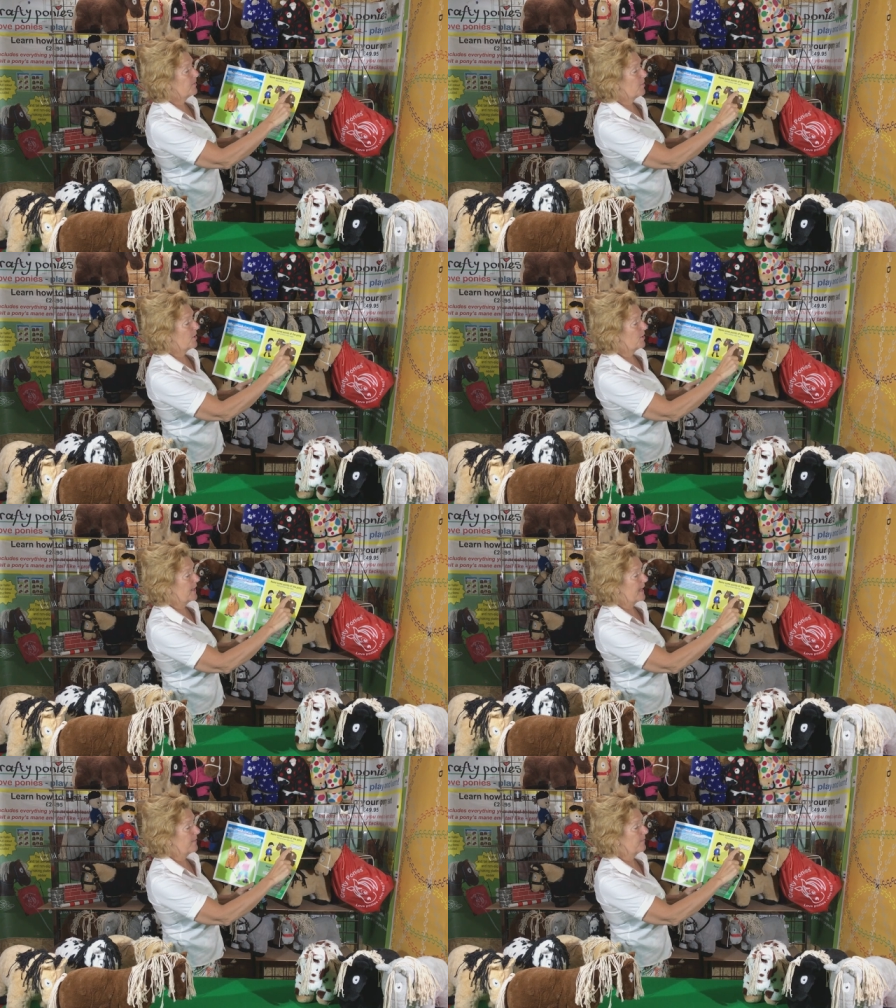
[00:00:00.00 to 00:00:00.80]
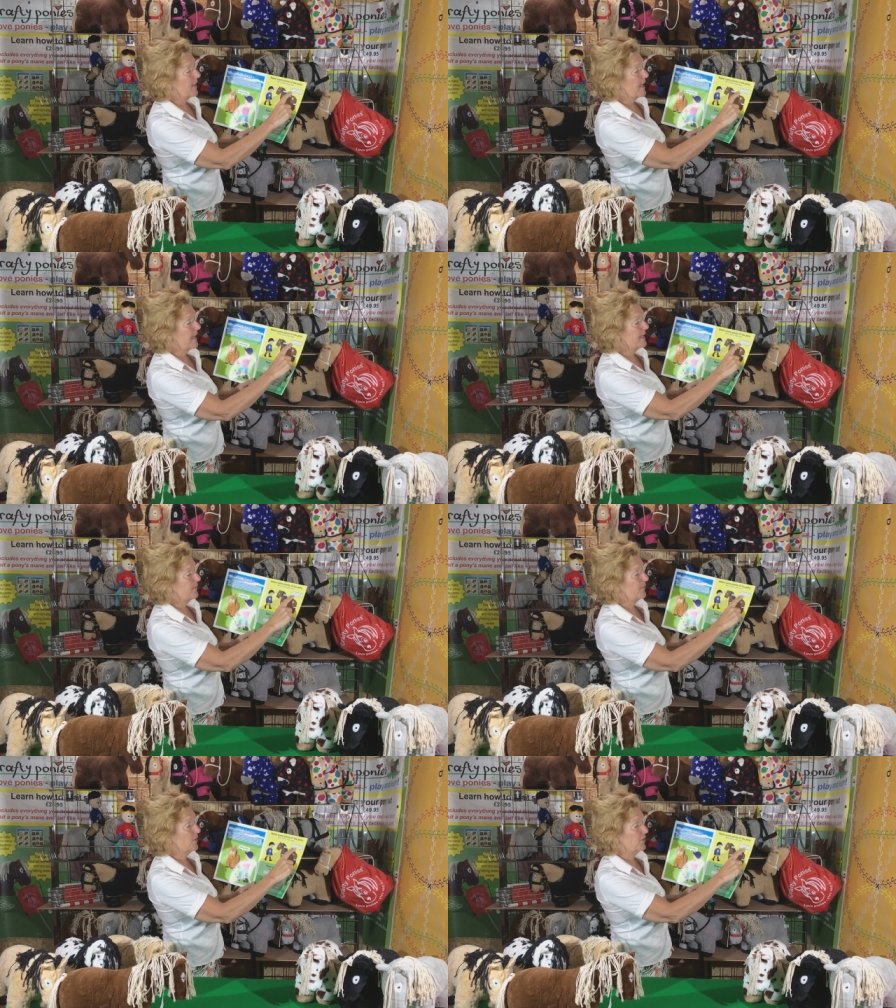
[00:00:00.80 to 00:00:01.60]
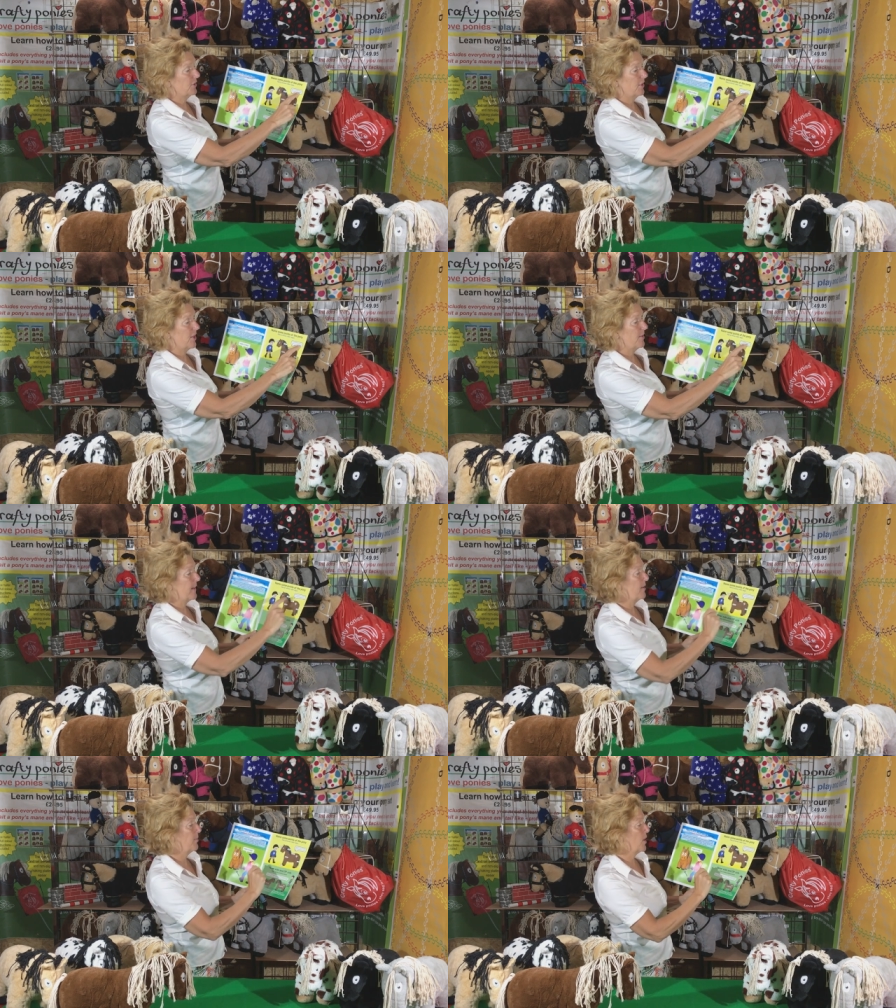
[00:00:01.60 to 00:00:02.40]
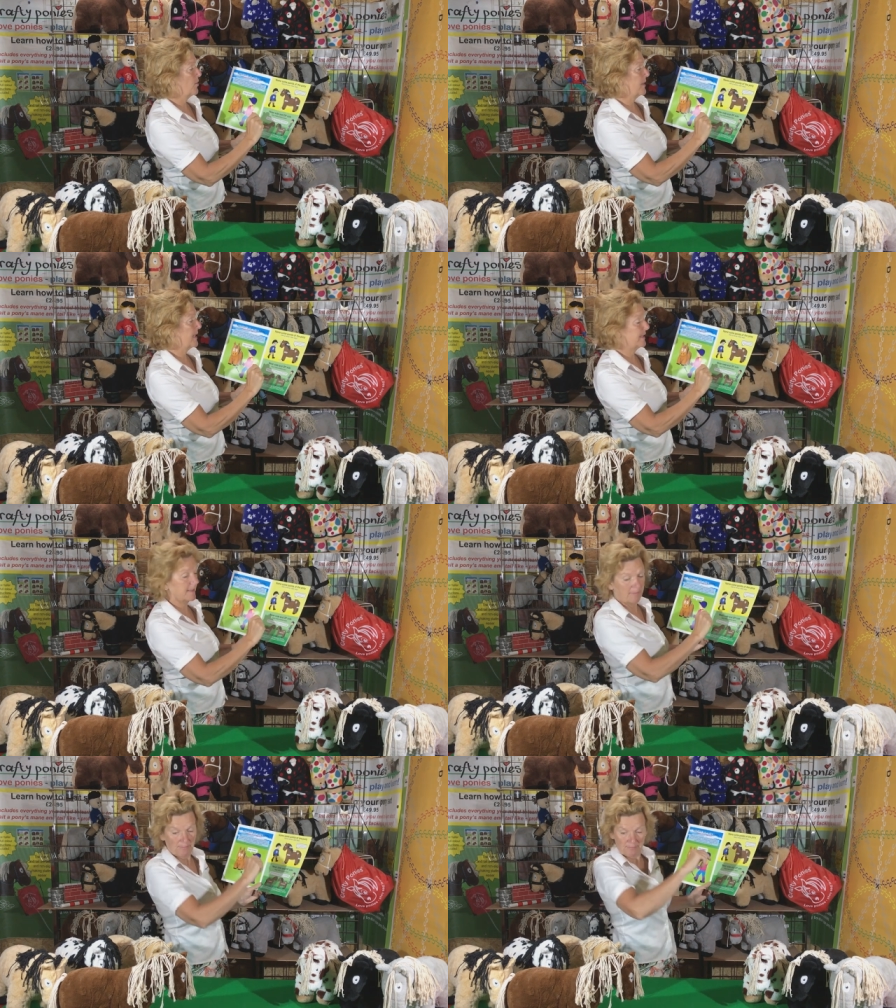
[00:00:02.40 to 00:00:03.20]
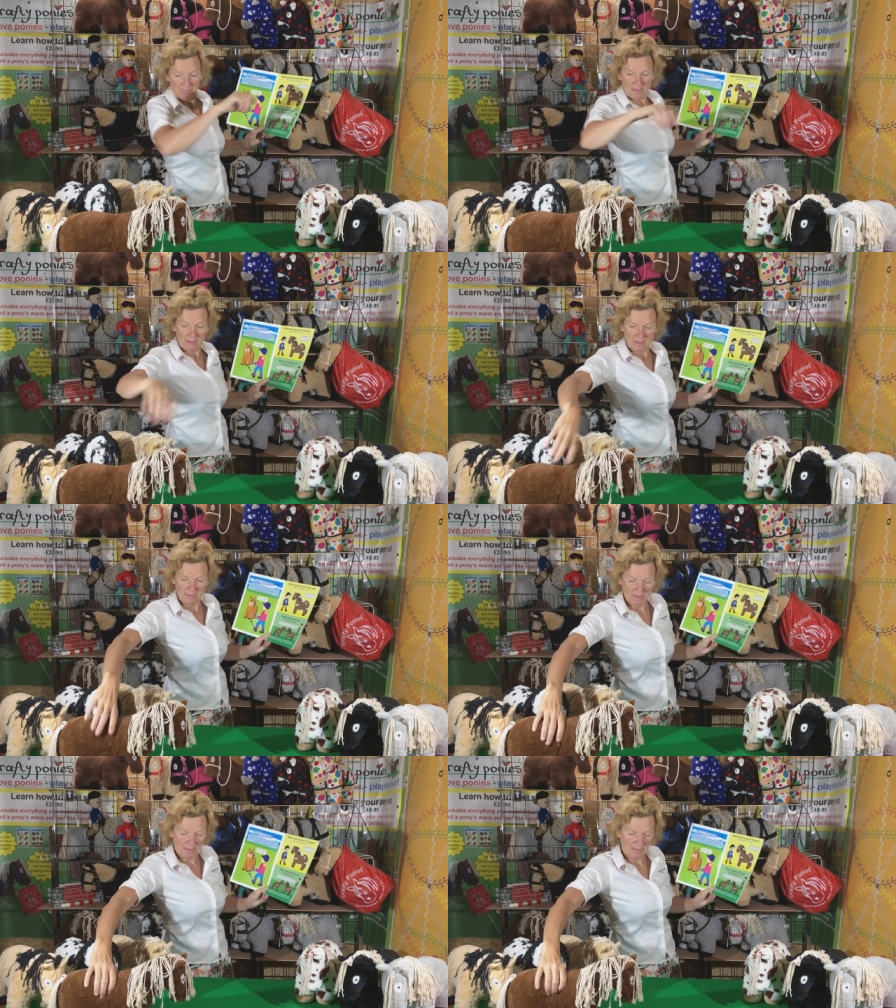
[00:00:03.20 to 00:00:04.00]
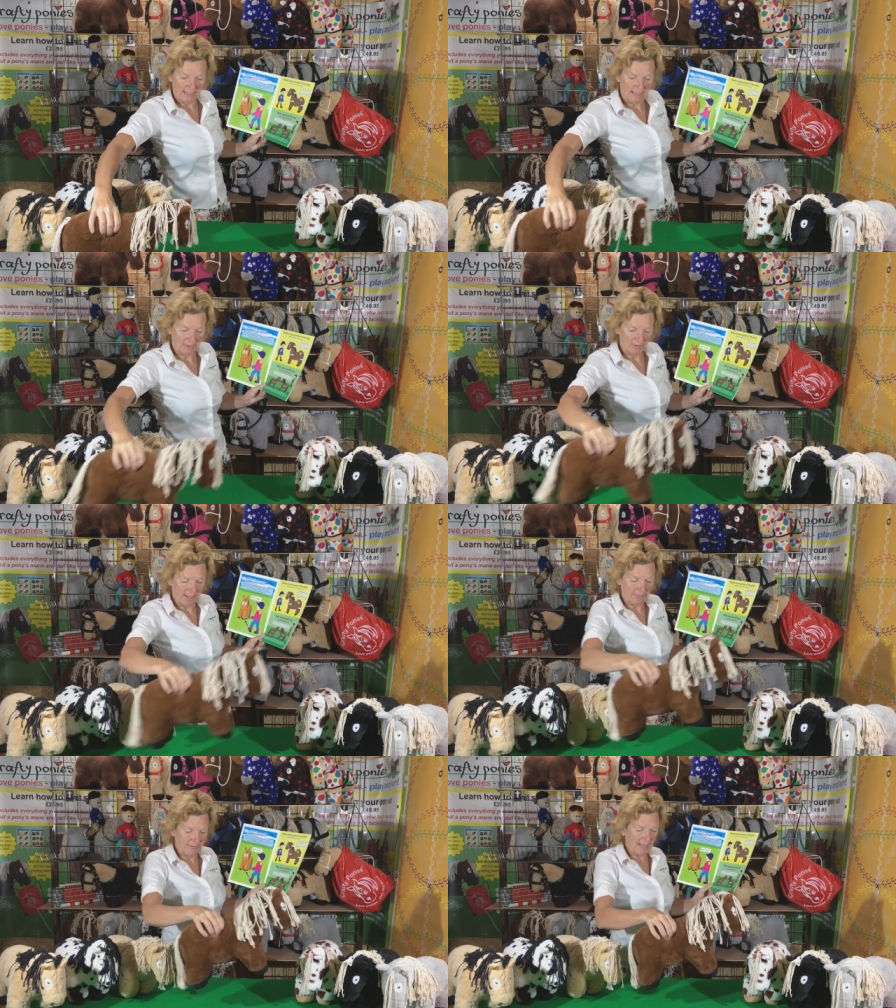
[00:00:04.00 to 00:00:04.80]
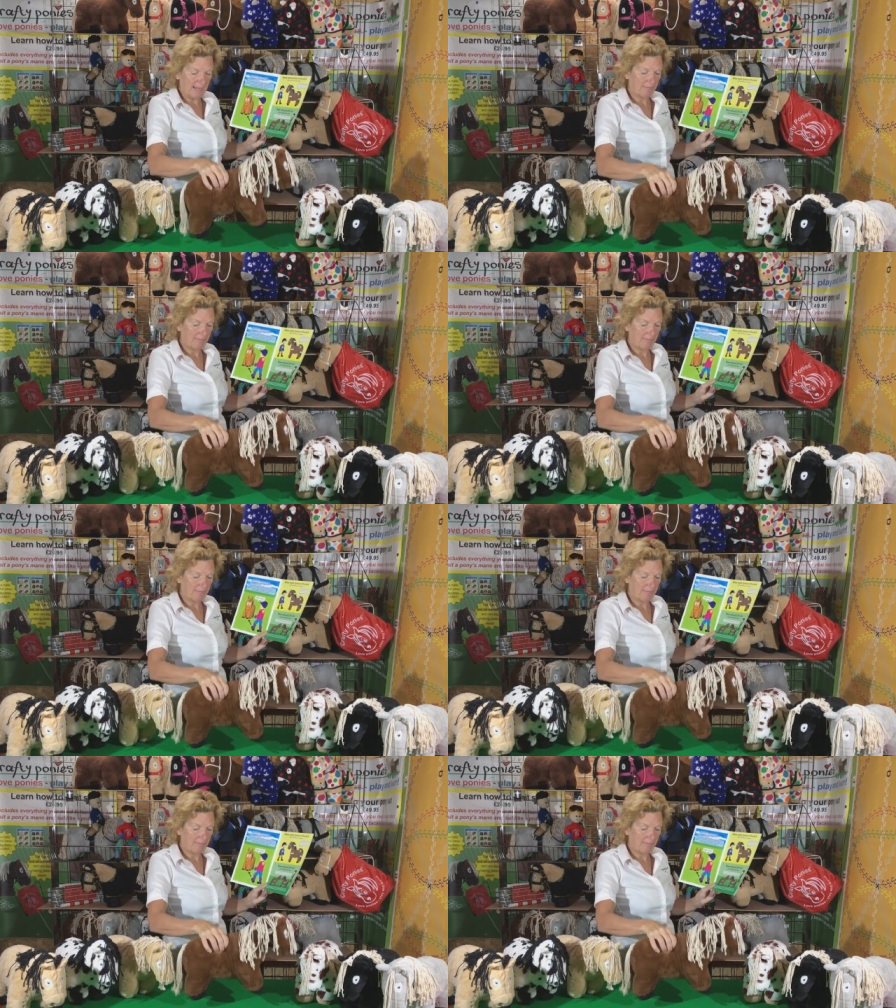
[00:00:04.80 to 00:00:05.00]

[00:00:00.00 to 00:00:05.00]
of the pony. It's fun to learn about ponies. So here's Crafty